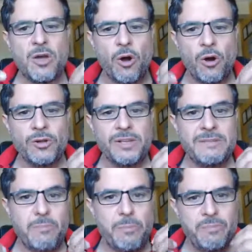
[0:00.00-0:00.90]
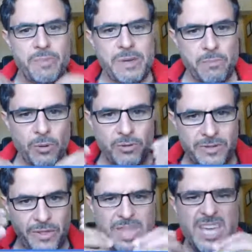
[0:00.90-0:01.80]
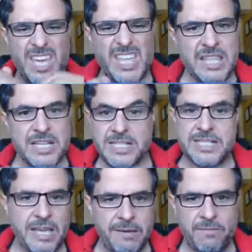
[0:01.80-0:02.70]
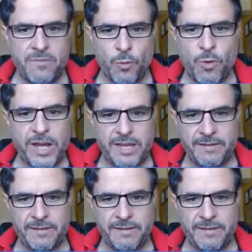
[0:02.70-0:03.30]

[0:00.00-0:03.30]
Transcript: only people thinking the same way.